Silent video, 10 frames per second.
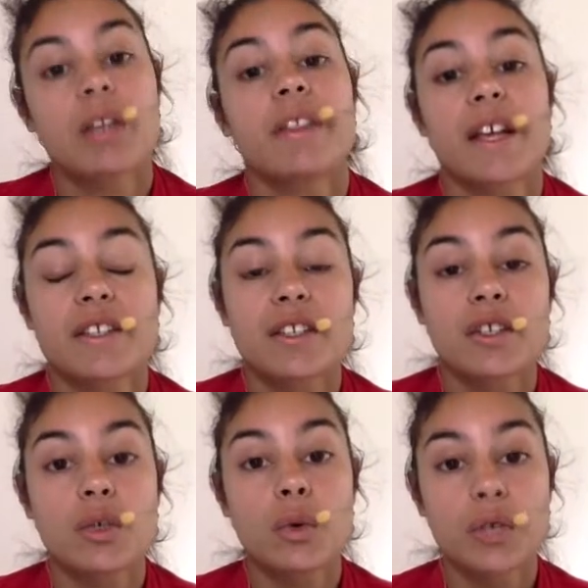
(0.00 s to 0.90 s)
That's the
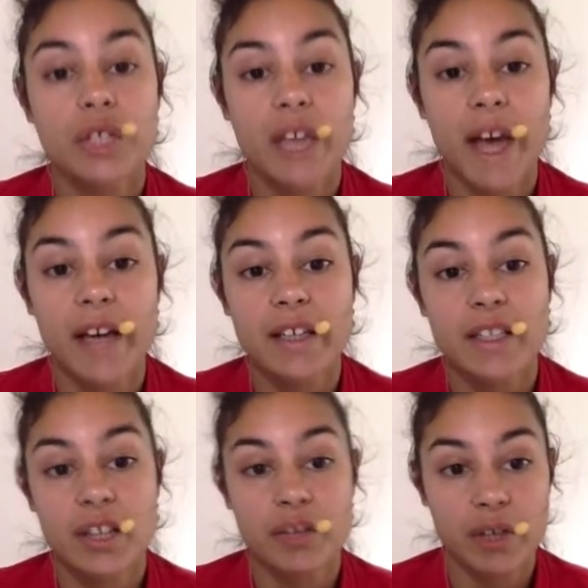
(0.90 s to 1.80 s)
source text,
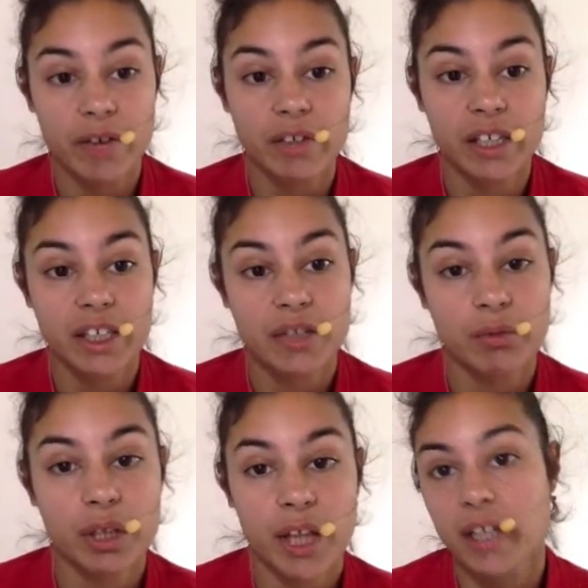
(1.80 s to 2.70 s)
so you definitely need to
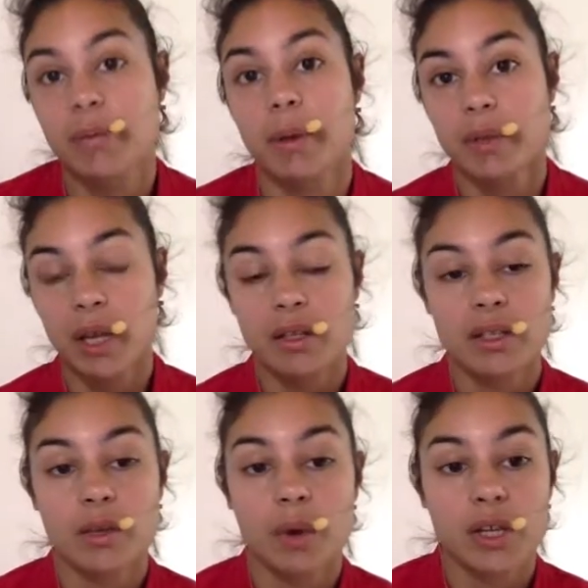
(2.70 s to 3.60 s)
read that to be able to answer
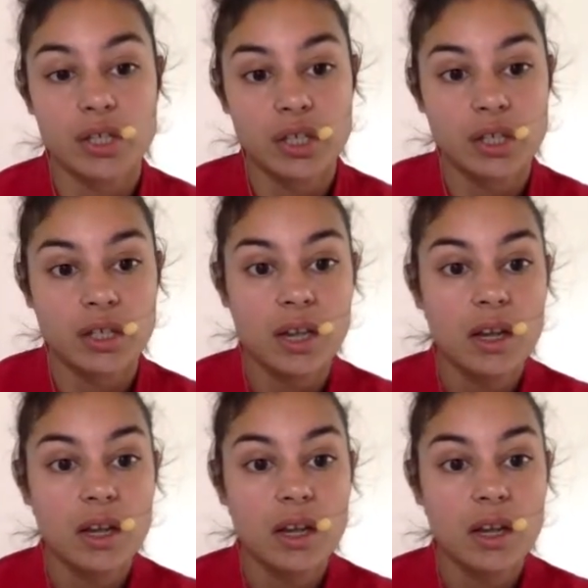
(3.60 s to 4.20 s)
the questions.